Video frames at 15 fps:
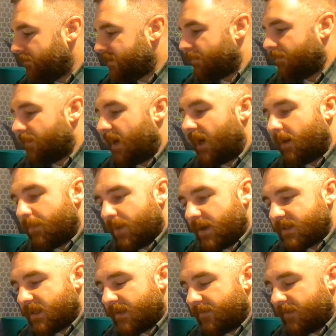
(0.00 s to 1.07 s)
some higher
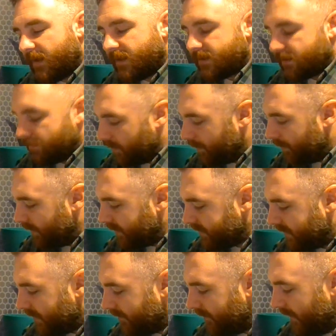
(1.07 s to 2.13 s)
price stuff and some lower price
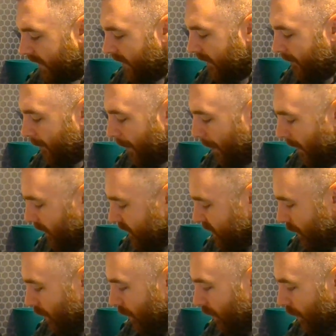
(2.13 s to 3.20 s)
stuff.
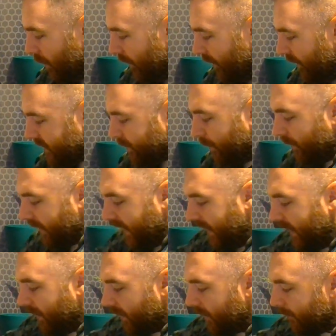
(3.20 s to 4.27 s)
So this book
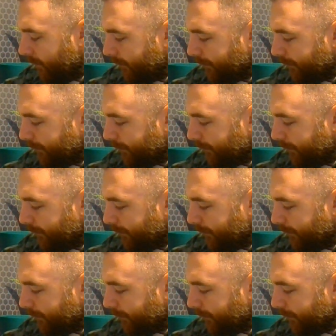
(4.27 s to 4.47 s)
here,